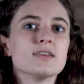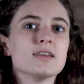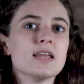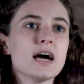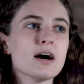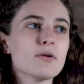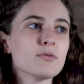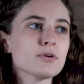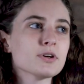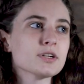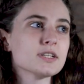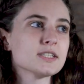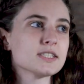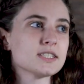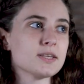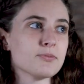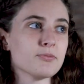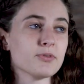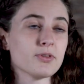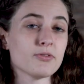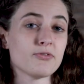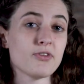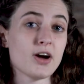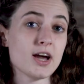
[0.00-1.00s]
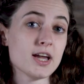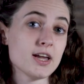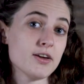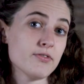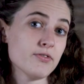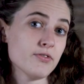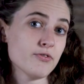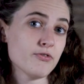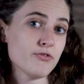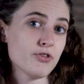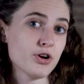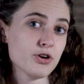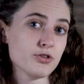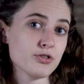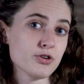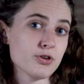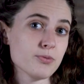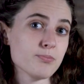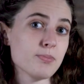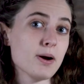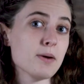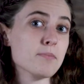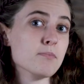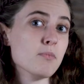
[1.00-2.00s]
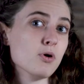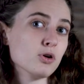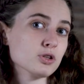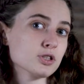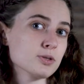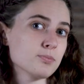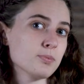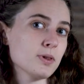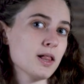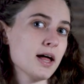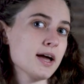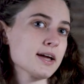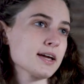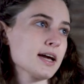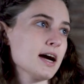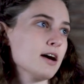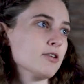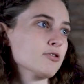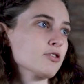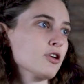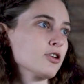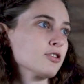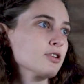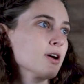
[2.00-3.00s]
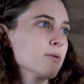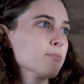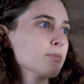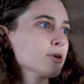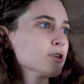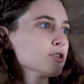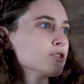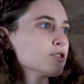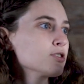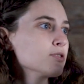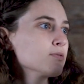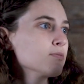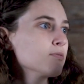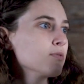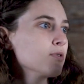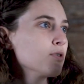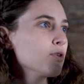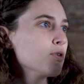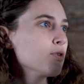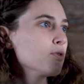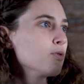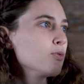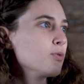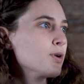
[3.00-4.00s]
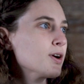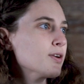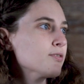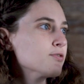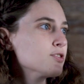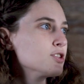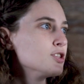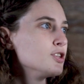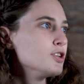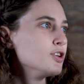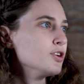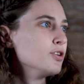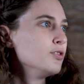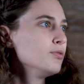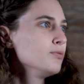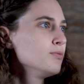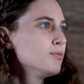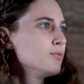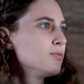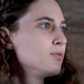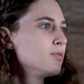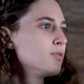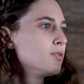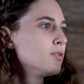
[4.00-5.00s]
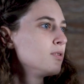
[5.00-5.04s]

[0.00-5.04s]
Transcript: Now we're going to simplify even further by multiplying out our numbers. We have 2.